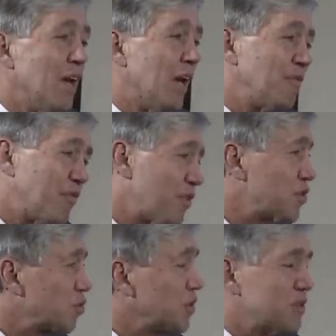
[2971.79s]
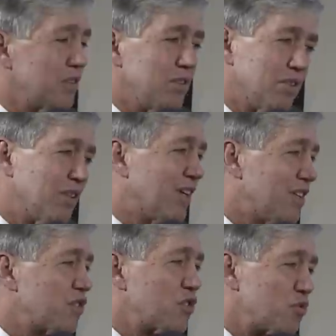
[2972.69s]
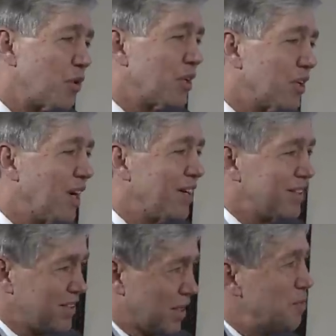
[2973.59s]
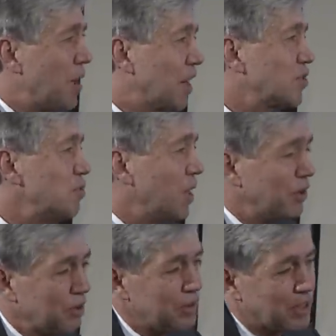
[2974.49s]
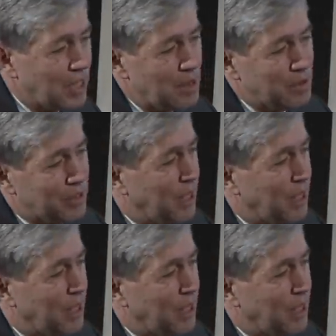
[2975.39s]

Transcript: And for this reason, uh, this is where I come back to my earlier comment.